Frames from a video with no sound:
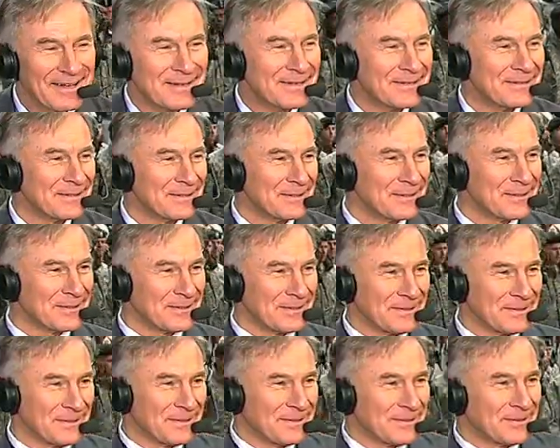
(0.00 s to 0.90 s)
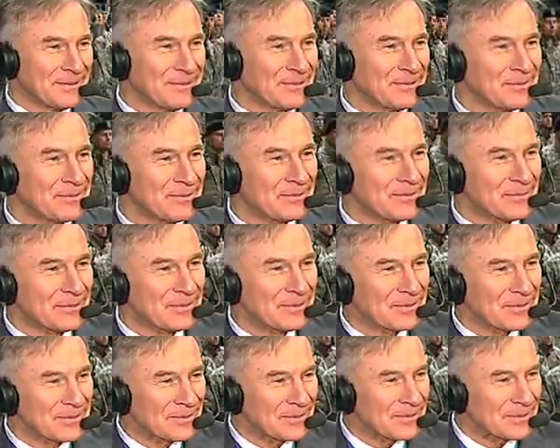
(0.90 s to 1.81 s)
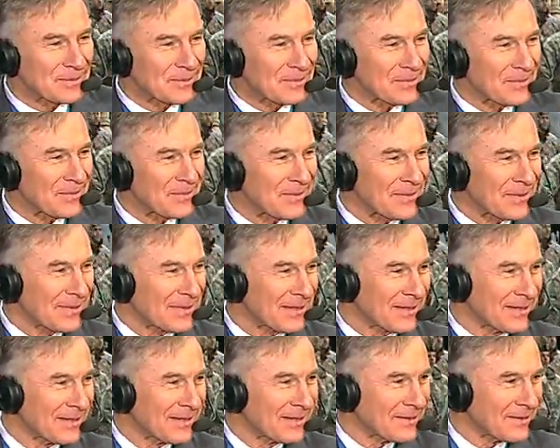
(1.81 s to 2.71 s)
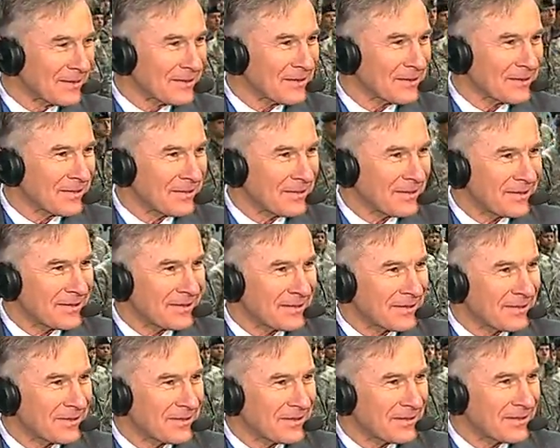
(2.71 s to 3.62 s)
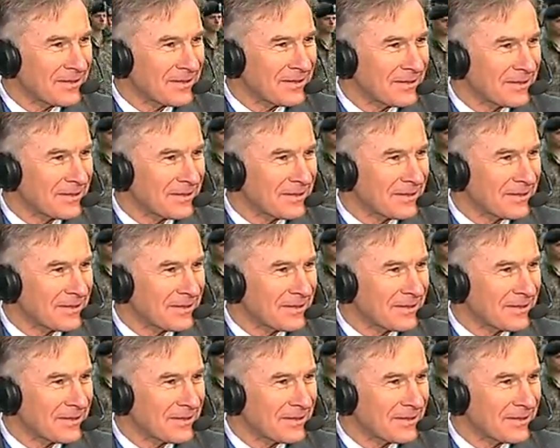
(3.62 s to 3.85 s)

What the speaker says: (silent)